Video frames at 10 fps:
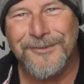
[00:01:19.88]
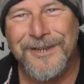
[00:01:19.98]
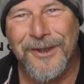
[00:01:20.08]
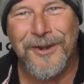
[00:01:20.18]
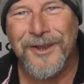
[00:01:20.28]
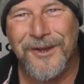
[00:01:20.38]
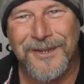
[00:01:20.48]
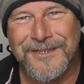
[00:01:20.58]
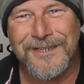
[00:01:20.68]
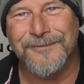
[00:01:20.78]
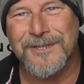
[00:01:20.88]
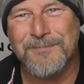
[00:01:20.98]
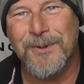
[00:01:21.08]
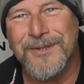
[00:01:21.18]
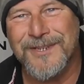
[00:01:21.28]
only gone and got itself a
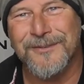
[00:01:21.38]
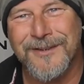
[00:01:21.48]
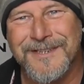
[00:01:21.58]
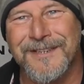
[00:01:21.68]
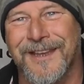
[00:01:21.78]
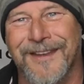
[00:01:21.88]
sponsor, hasn't